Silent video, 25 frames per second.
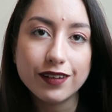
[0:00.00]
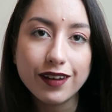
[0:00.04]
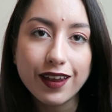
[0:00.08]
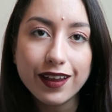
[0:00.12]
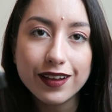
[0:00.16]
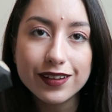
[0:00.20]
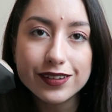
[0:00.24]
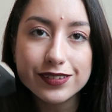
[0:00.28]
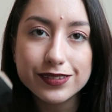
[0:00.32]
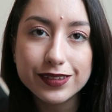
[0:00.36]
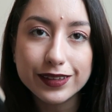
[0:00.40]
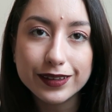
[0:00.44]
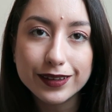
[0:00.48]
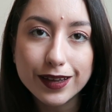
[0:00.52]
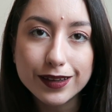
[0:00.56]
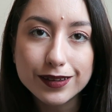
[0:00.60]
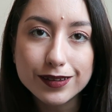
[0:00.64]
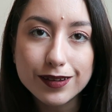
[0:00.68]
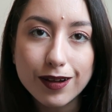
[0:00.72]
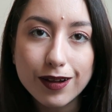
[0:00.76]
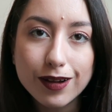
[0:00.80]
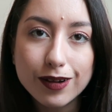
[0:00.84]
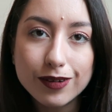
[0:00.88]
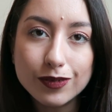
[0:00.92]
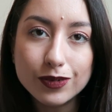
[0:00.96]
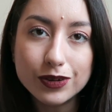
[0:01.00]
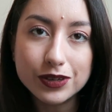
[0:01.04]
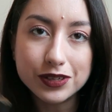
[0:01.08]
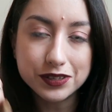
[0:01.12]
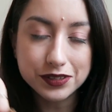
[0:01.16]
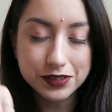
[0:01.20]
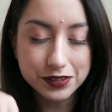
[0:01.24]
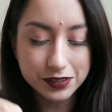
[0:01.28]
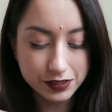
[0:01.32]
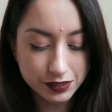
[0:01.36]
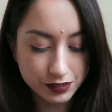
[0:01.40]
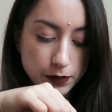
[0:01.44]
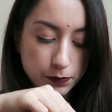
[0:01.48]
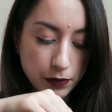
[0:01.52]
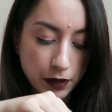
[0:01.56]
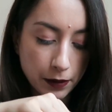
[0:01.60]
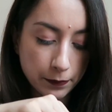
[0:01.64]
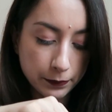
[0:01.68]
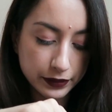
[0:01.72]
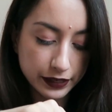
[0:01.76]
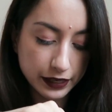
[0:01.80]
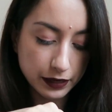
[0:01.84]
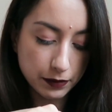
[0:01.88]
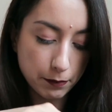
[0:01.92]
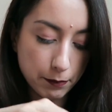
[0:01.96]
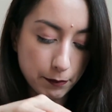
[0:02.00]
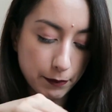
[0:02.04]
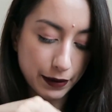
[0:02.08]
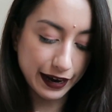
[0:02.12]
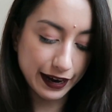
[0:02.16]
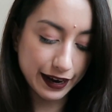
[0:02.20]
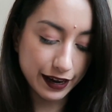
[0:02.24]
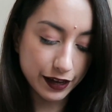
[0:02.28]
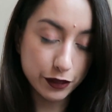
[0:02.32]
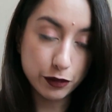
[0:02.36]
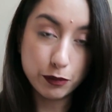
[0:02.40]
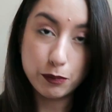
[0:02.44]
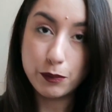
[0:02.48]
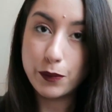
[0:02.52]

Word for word: the next thing i got was pumpkin bath